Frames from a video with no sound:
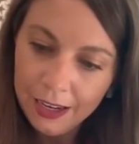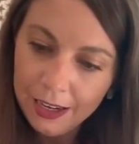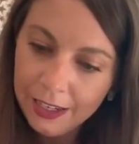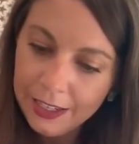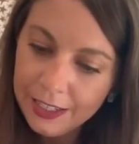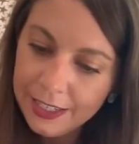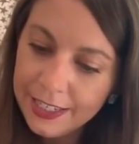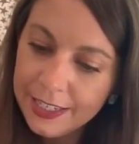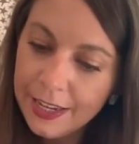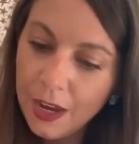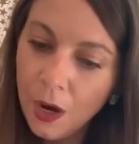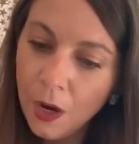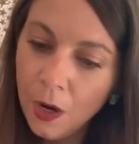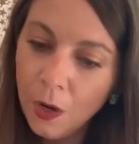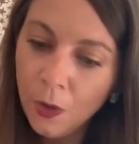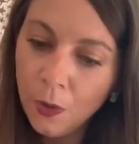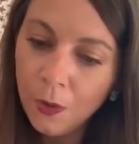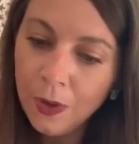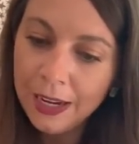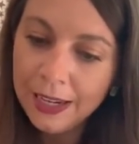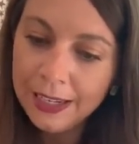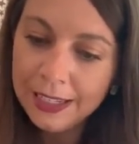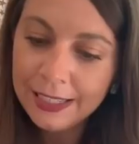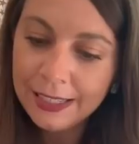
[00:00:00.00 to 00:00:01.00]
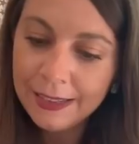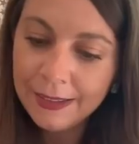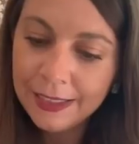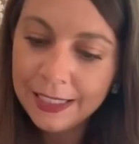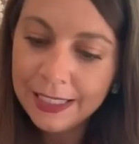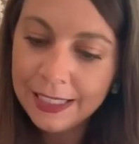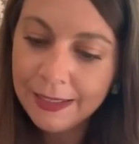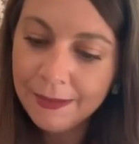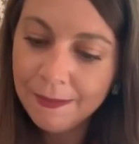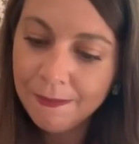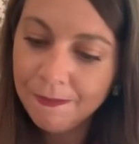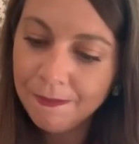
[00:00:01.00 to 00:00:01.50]
So
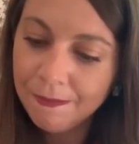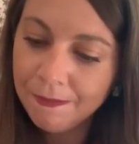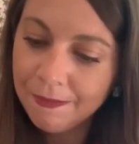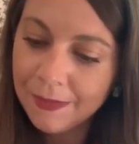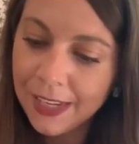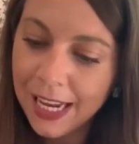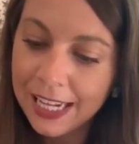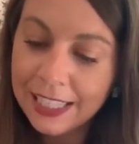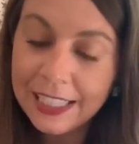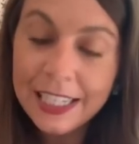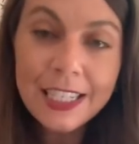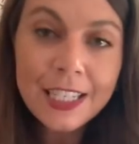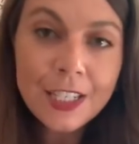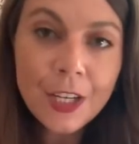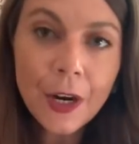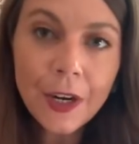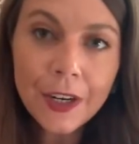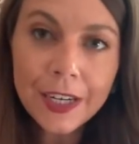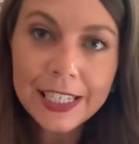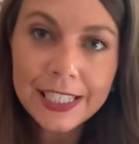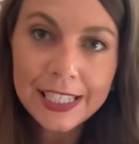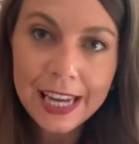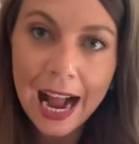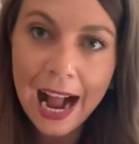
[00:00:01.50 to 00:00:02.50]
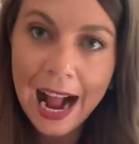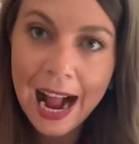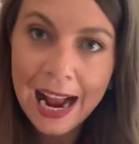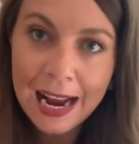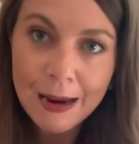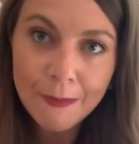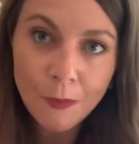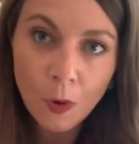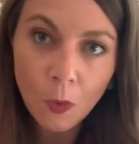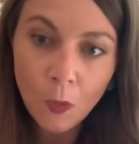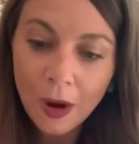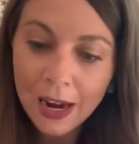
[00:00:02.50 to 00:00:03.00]
at this current
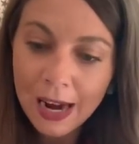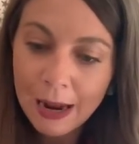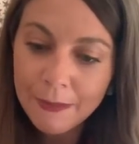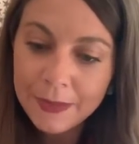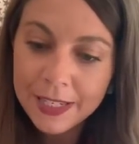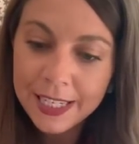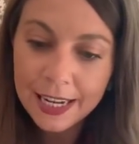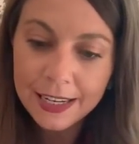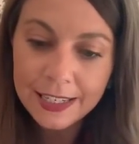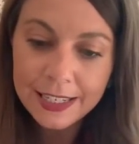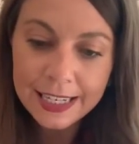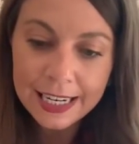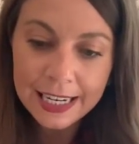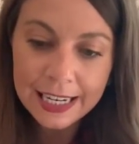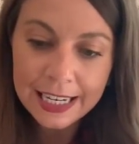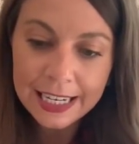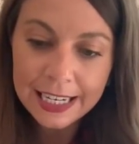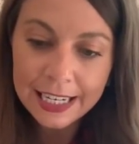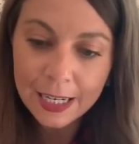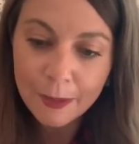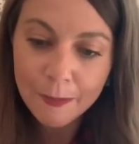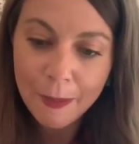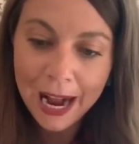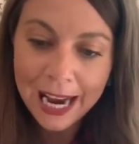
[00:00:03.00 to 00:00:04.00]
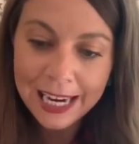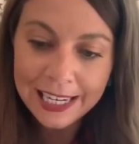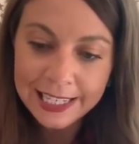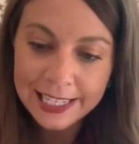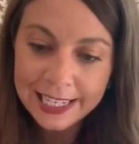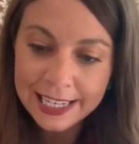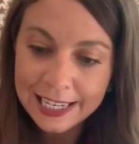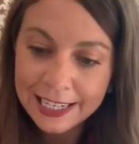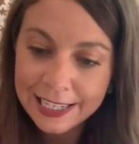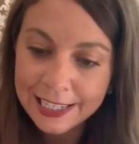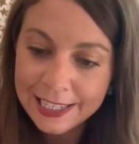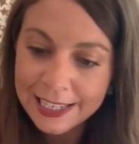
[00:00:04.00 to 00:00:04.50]
time, what I'm sensing here,
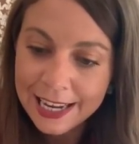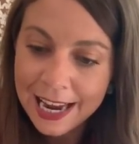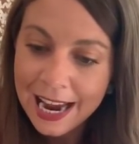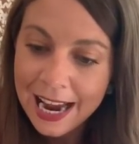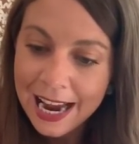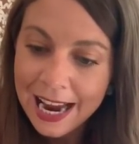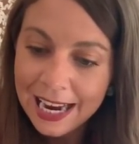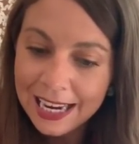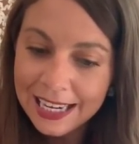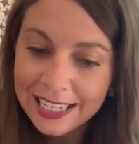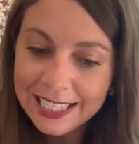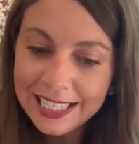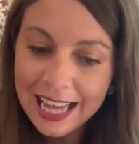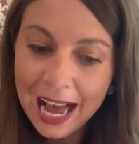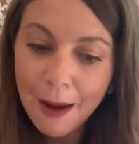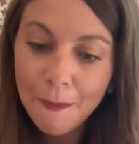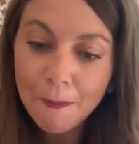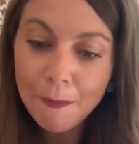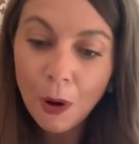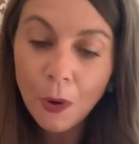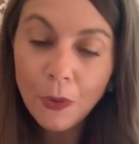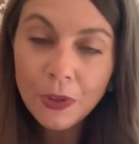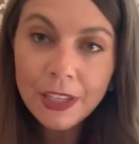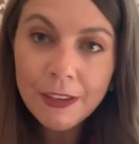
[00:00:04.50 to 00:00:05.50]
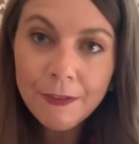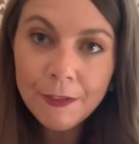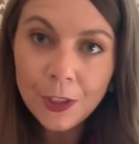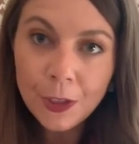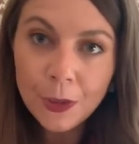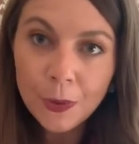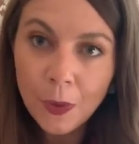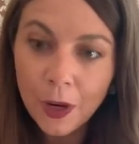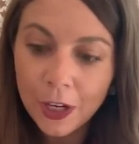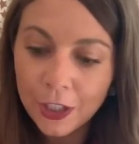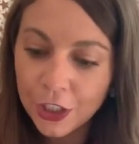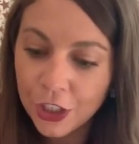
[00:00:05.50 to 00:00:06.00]
Pisces, is that both of
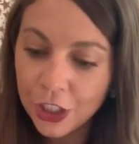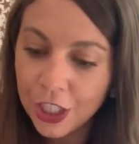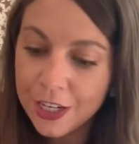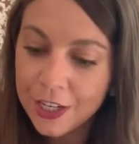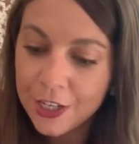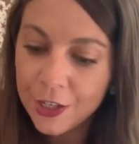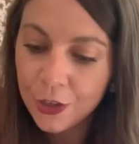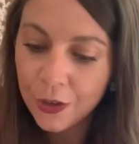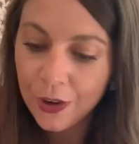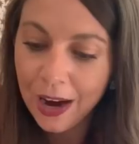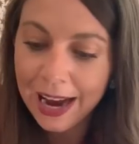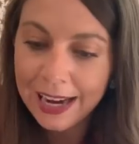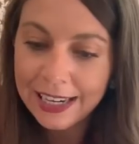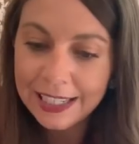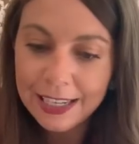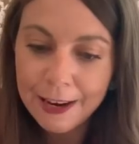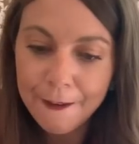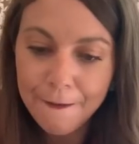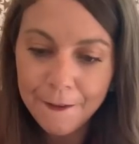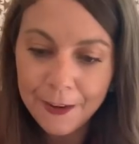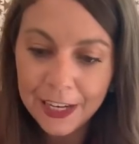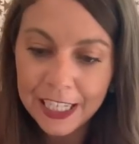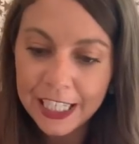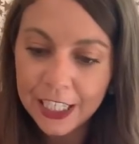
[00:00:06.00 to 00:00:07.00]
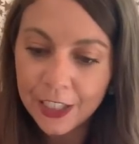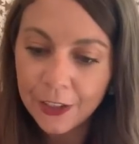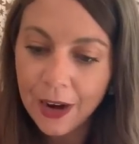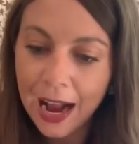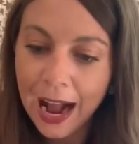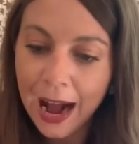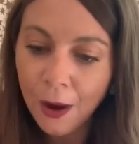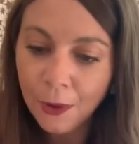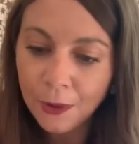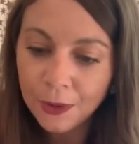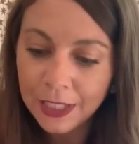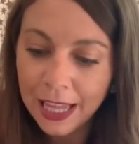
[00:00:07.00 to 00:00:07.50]
you are just trying to figure
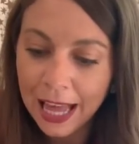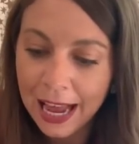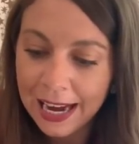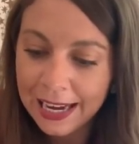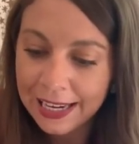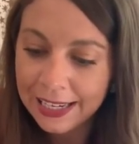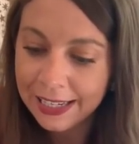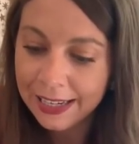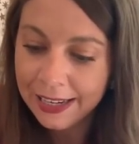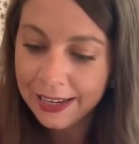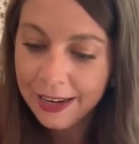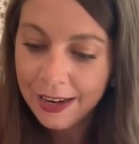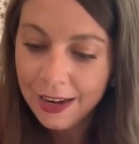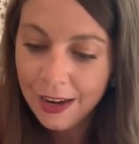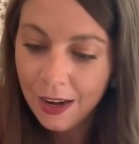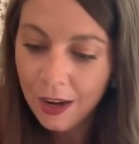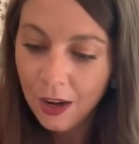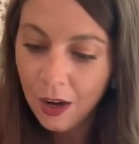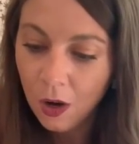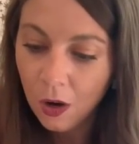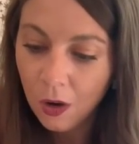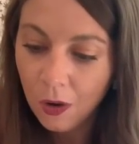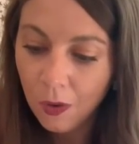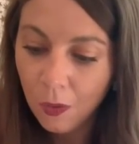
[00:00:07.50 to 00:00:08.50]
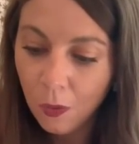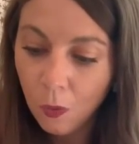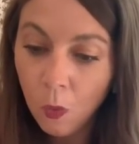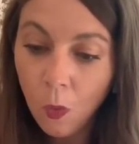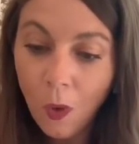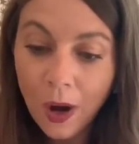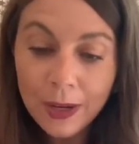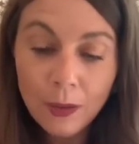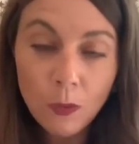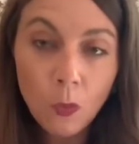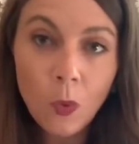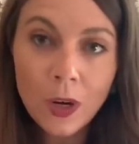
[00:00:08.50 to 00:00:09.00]
out like
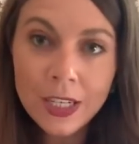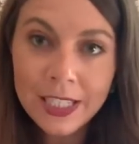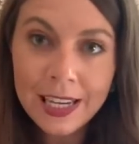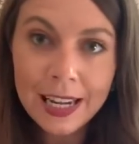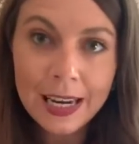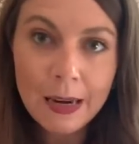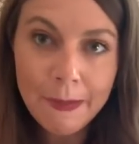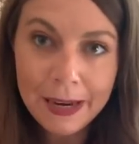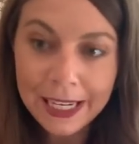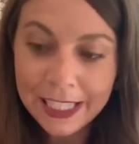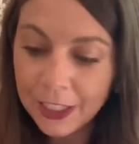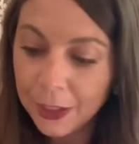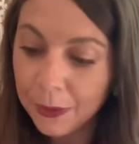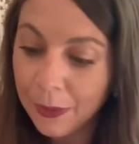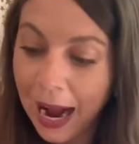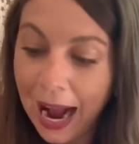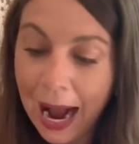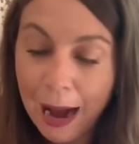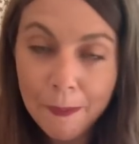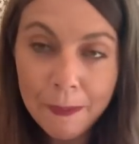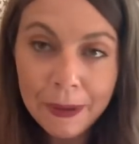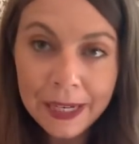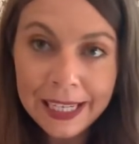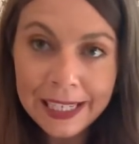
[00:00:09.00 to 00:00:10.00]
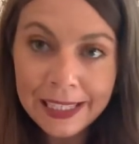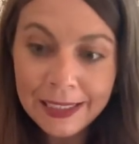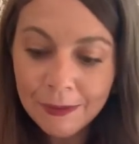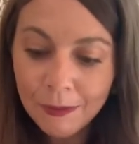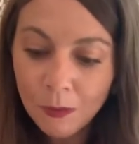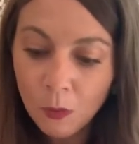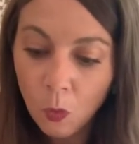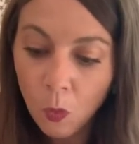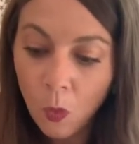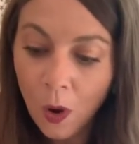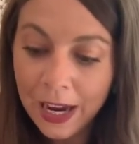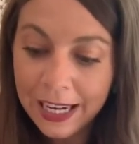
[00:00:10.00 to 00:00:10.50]
what's going to make you happy.
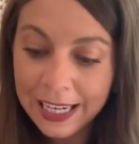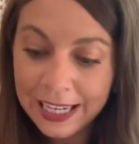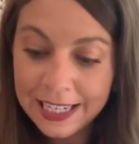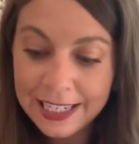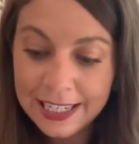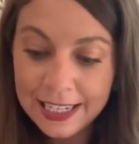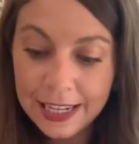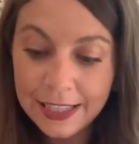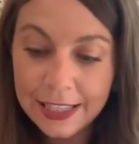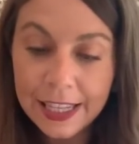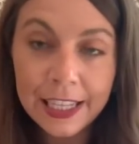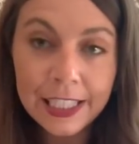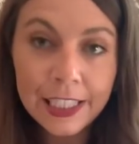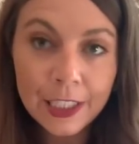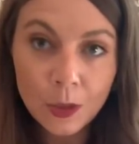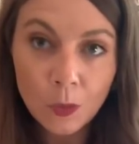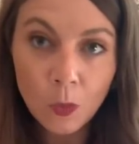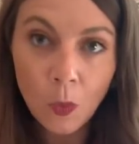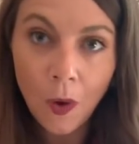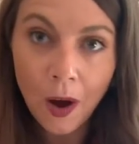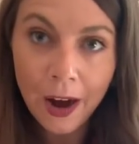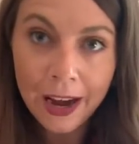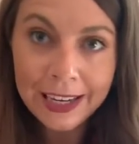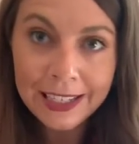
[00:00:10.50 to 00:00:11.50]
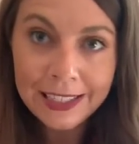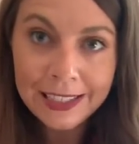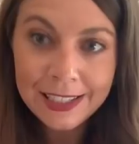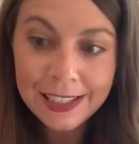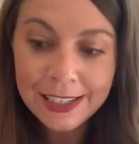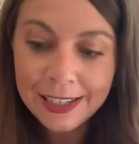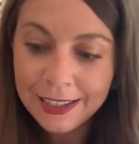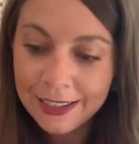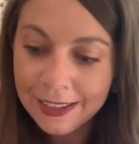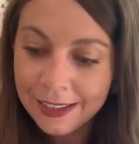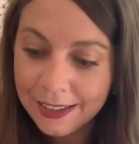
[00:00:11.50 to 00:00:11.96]
What is it that you want?